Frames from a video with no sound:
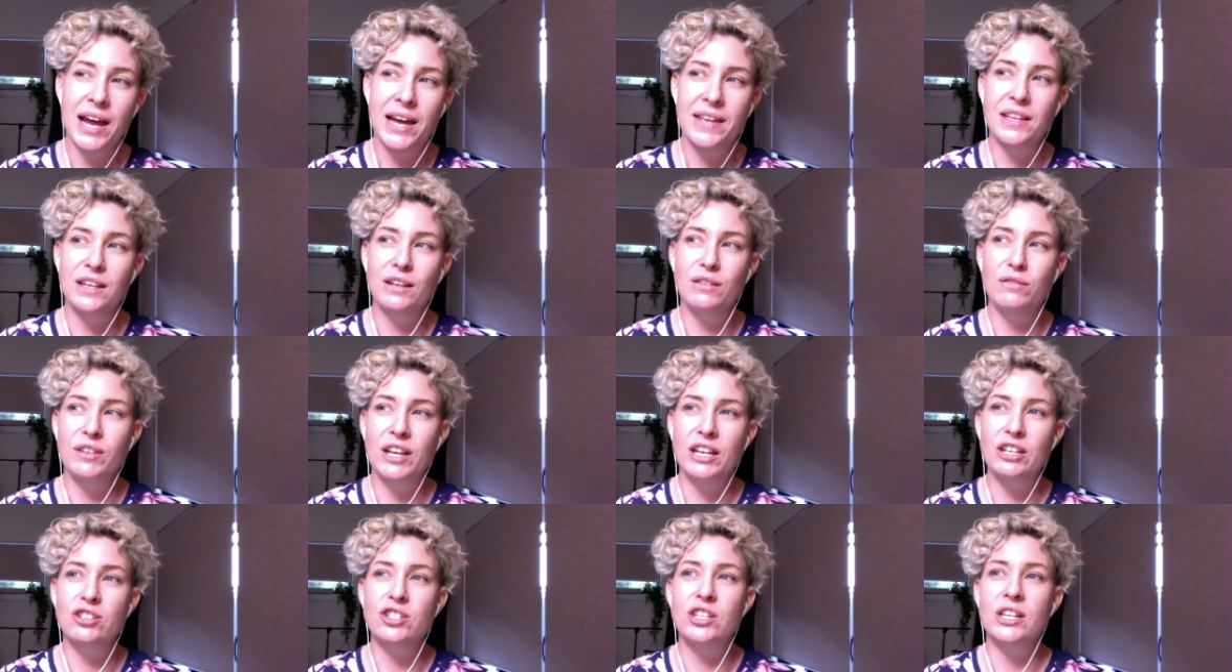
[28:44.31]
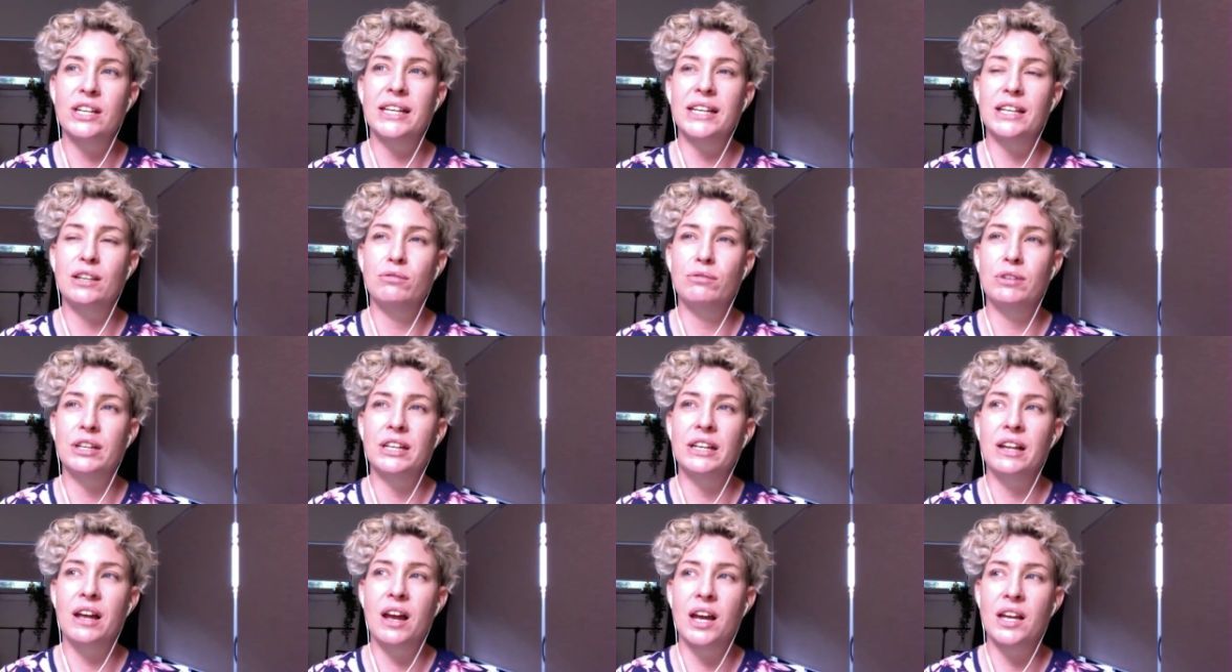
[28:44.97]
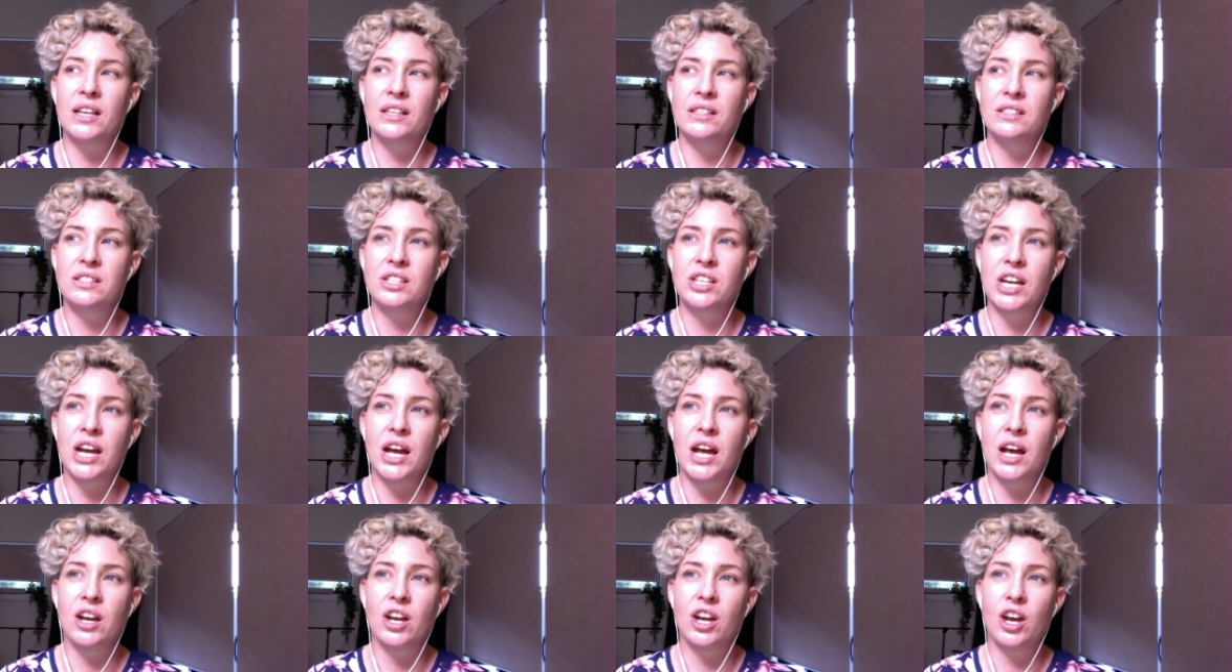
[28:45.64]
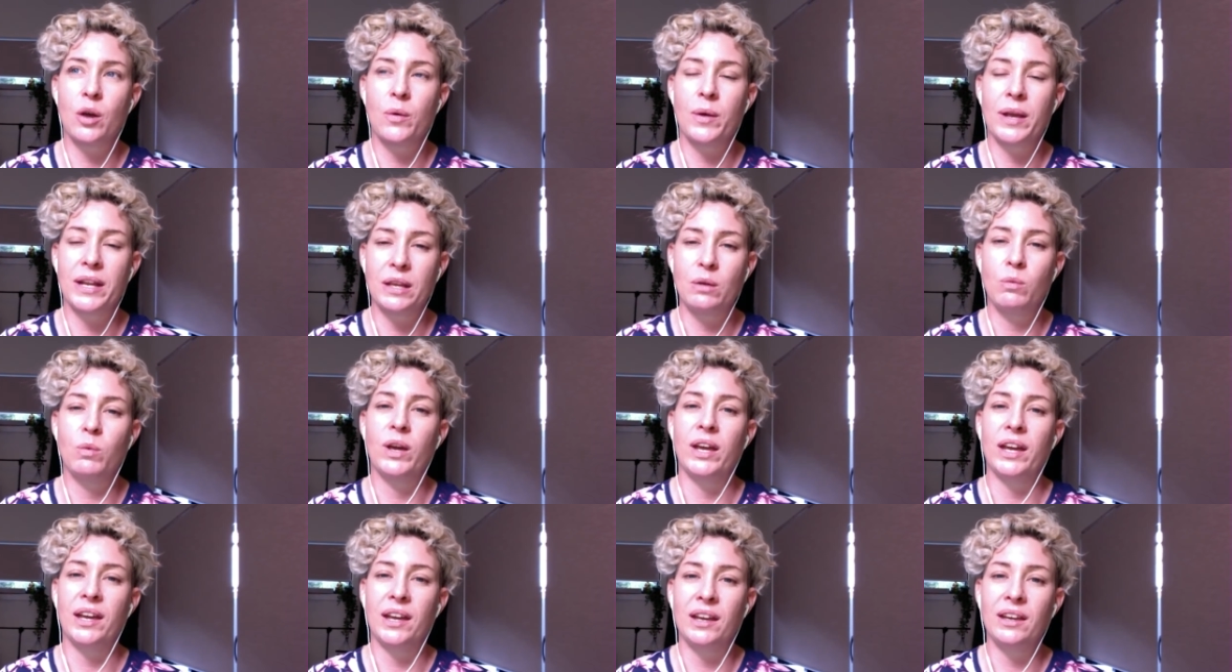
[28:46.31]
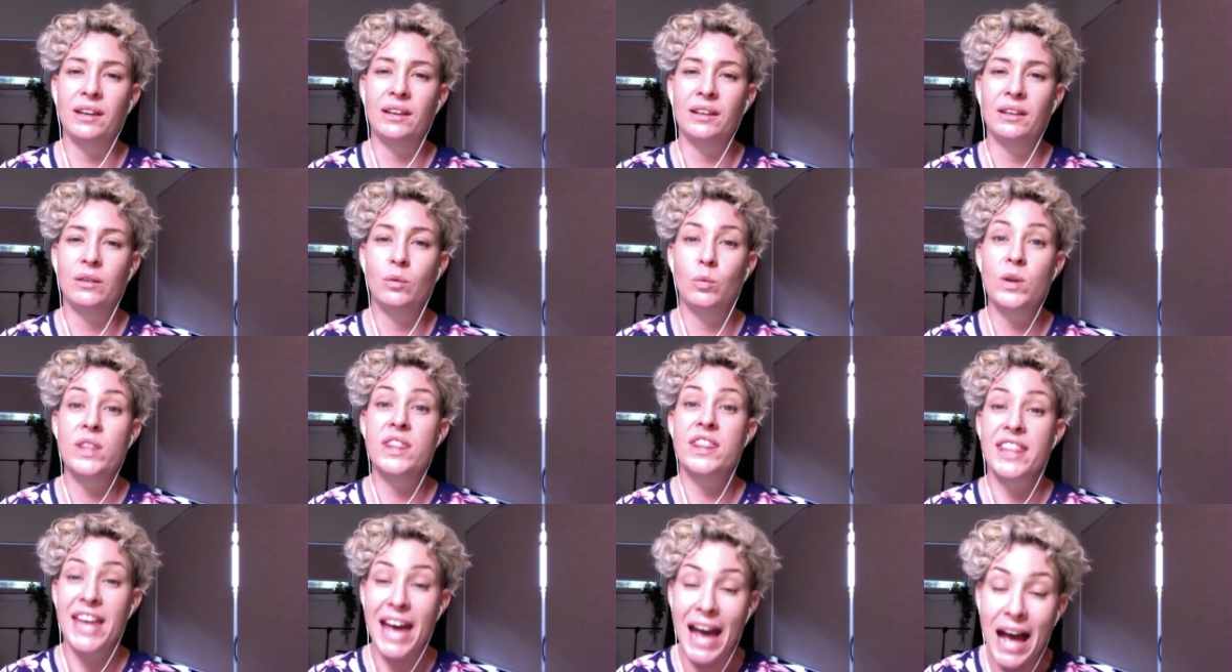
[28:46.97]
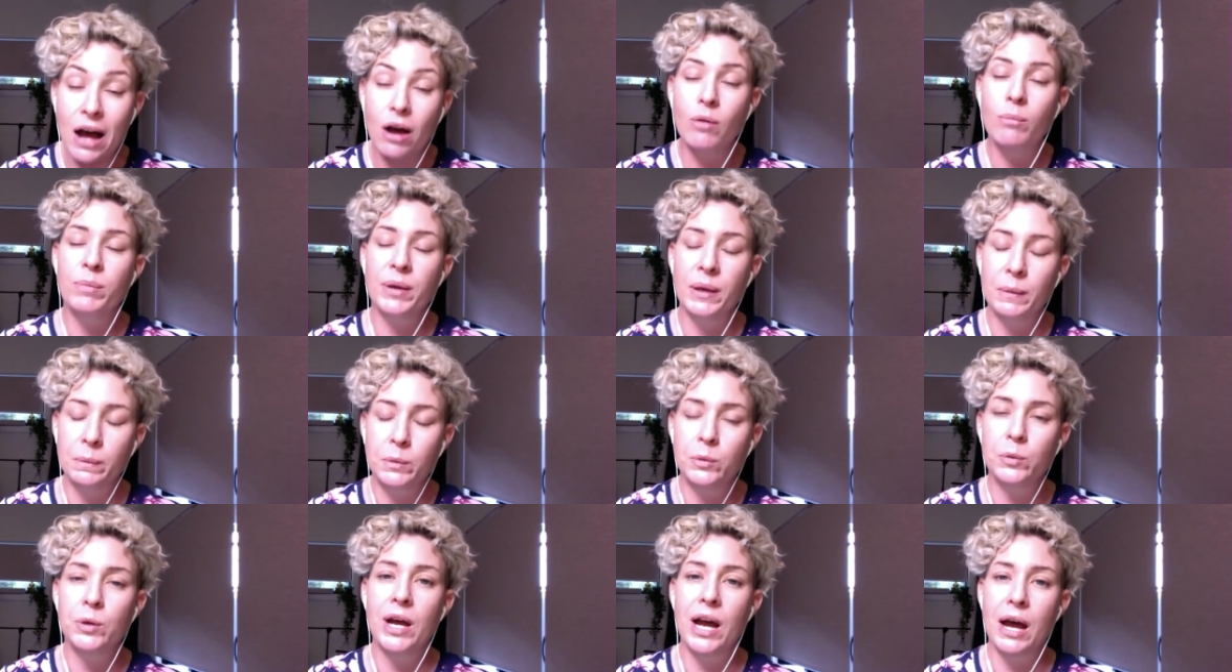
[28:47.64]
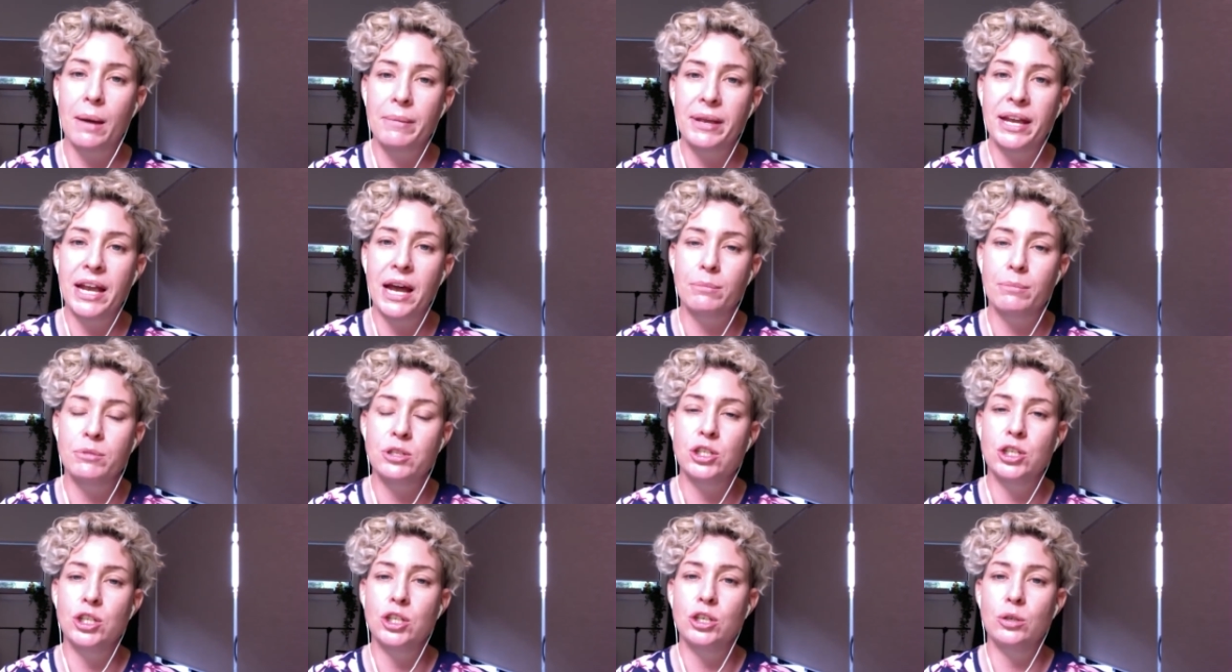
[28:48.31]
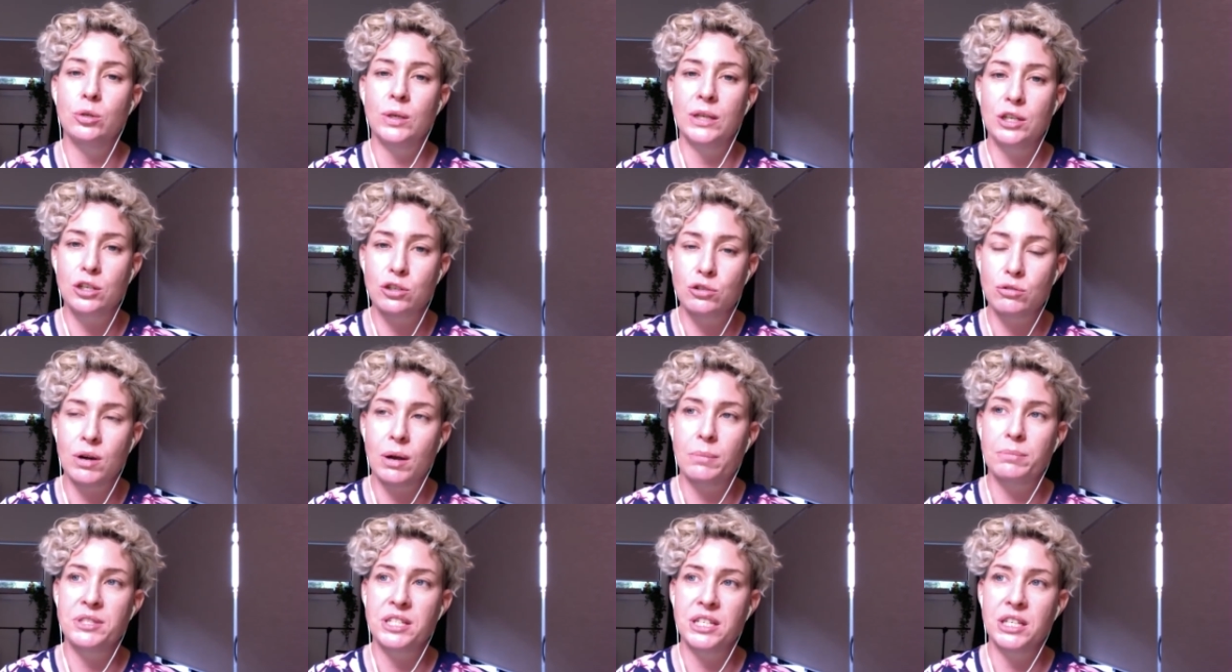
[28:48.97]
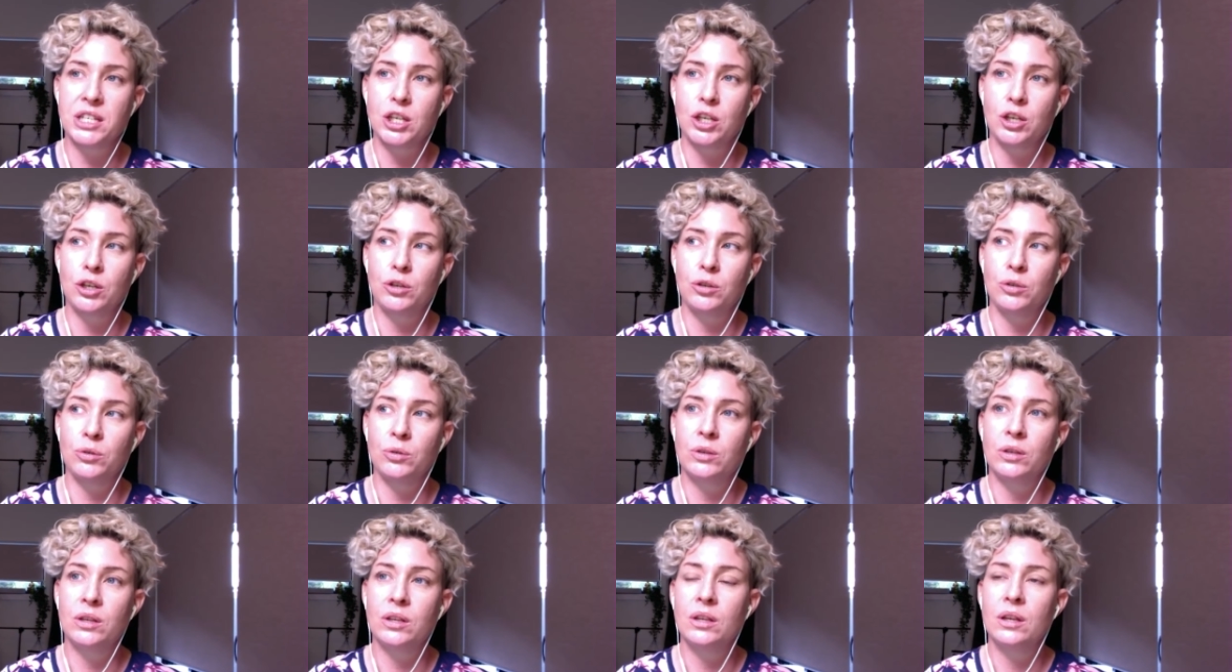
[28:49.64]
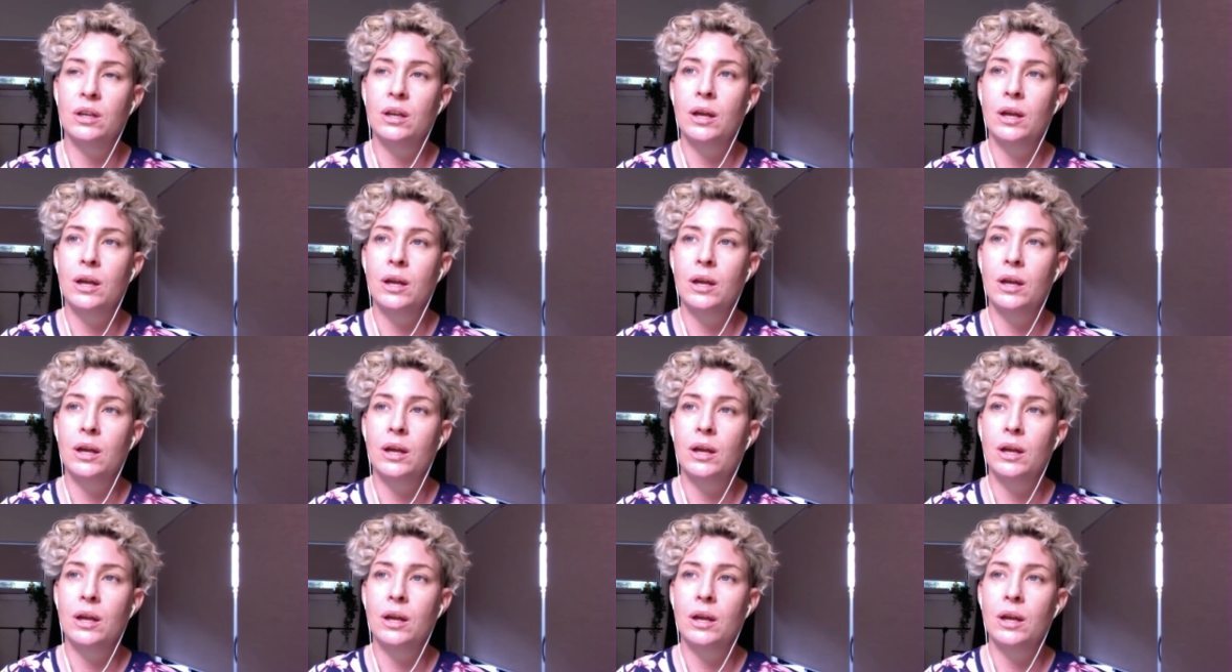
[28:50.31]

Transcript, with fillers: And then eventually you realise you can't go anywhere without people coming up to you, interrupting you.